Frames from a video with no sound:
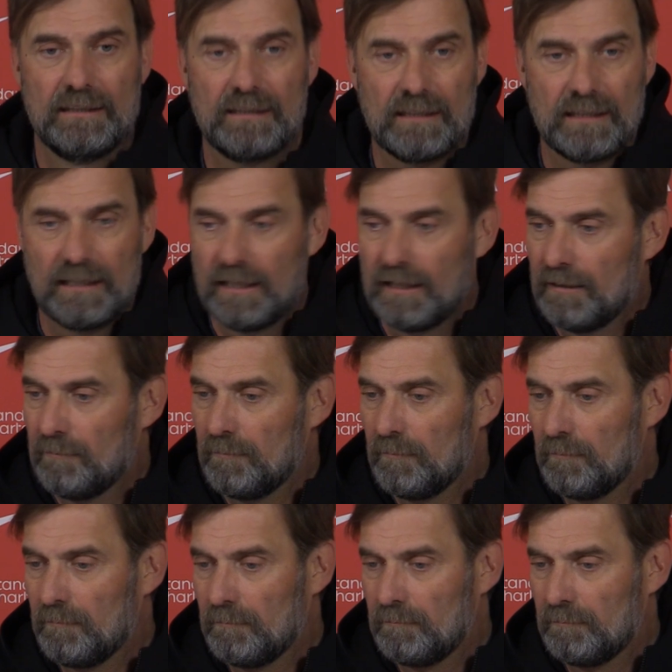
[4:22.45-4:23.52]
But
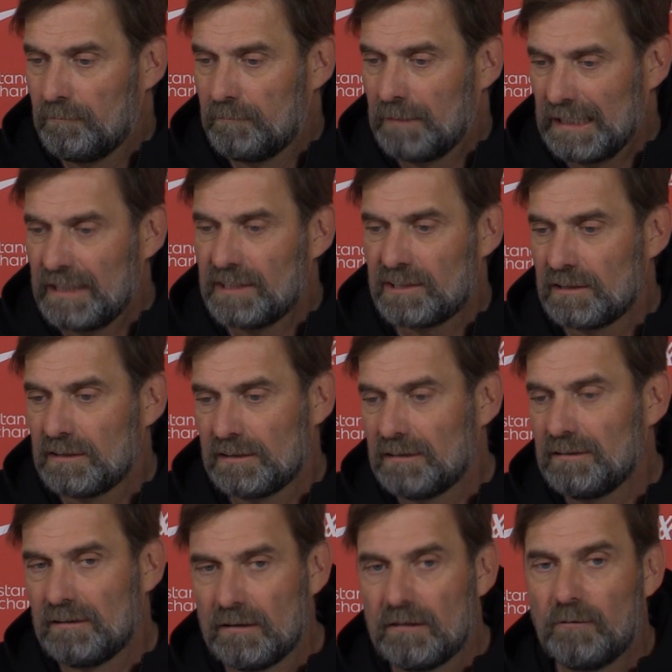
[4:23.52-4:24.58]
that's
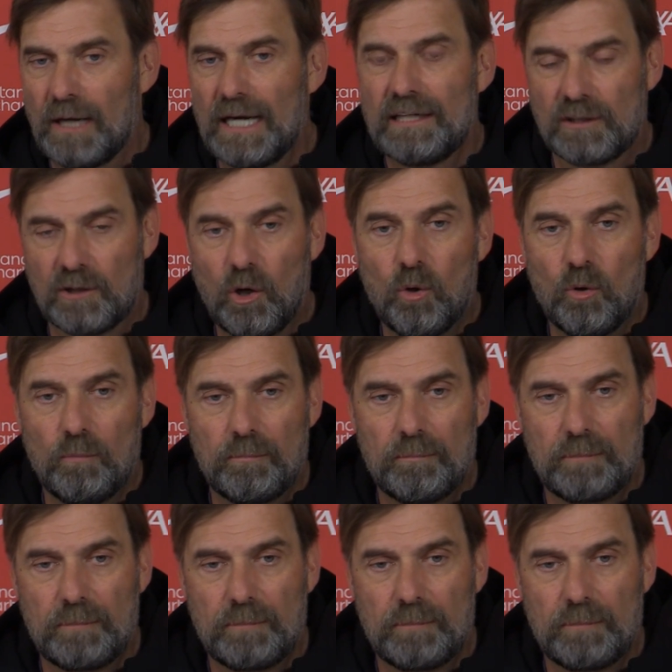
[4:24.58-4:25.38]
a while ago.